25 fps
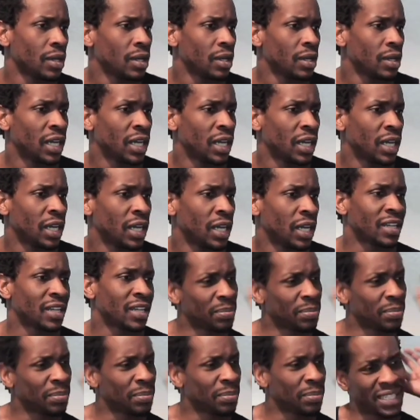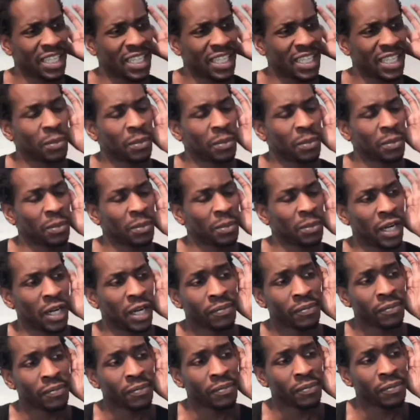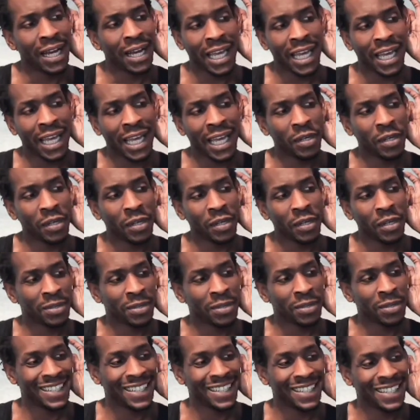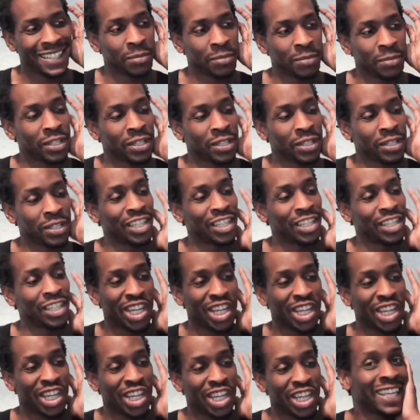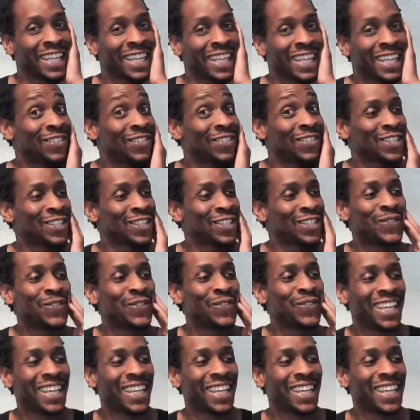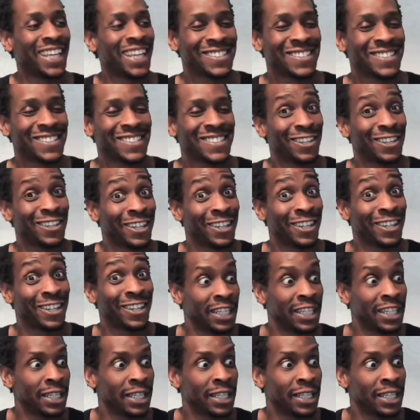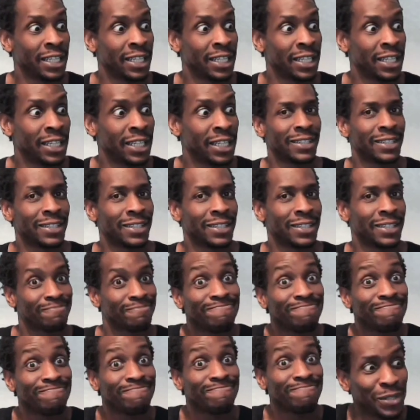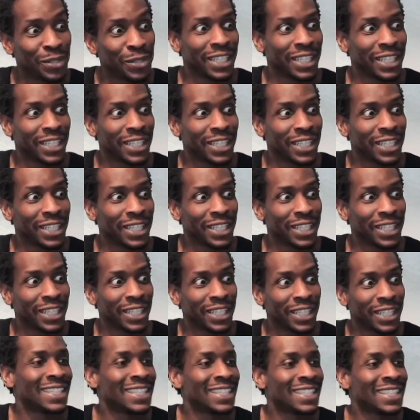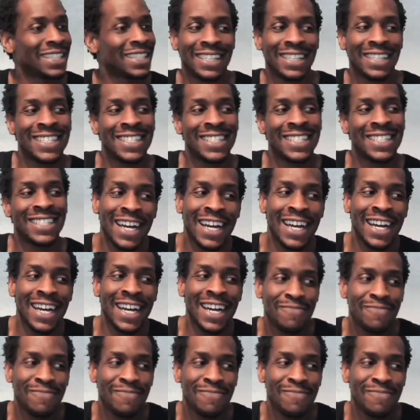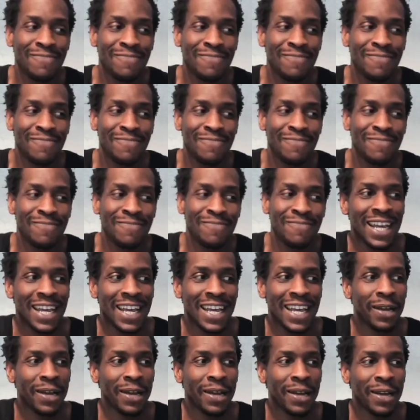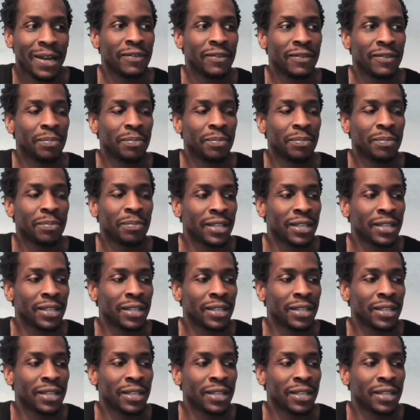And this is a cupcake team anyway. I gave him a cupcake team so that he could shine at the end of his own video. Sorry, he needed the assist. He really did. Because he's not great for PvP.